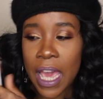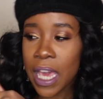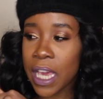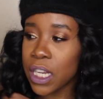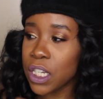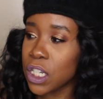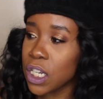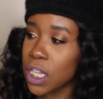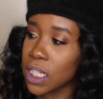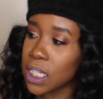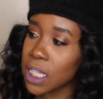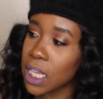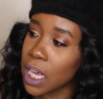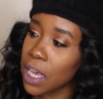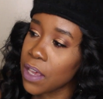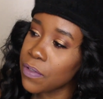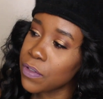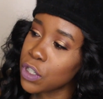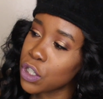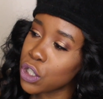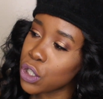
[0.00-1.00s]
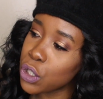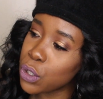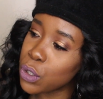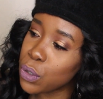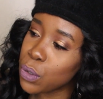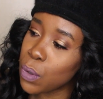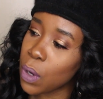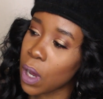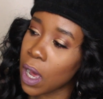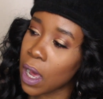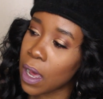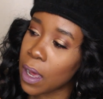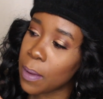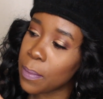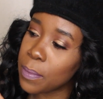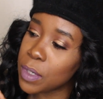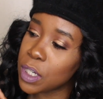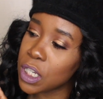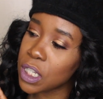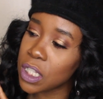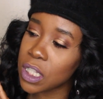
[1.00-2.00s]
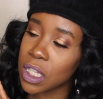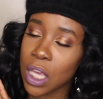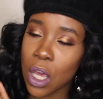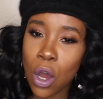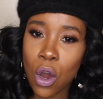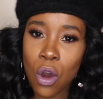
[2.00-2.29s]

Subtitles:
It just gives you just the